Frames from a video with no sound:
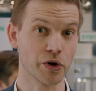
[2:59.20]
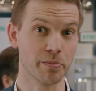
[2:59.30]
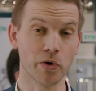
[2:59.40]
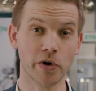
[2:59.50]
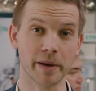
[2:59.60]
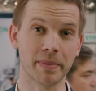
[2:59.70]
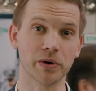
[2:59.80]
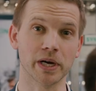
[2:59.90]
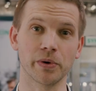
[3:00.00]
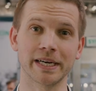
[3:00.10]
learn more
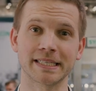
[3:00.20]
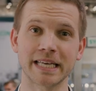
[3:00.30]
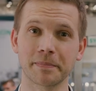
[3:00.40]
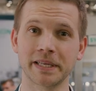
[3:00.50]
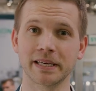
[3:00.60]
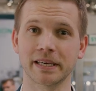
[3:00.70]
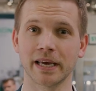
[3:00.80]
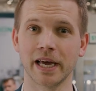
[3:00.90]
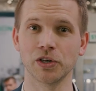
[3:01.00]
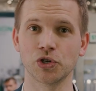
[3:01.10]
about our aseptic
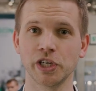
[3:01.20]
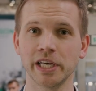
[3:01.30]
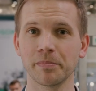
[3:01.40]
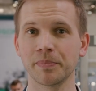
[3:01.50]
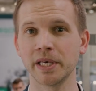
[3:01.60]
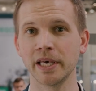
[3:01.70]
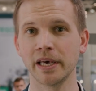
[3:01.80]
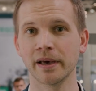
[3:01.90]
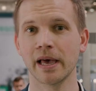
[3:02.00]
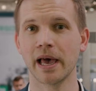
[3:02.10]
and
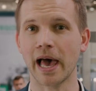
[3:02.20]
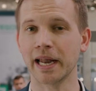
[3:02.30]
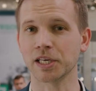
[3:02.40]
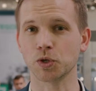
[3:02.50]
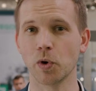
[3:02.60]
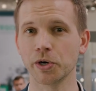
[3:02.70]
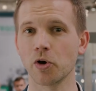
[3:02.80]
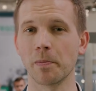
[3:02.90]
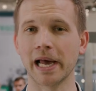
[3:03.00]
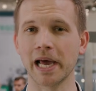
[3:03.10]
GMP Annex 1
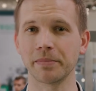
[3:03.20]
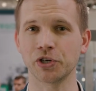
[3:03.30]
compliant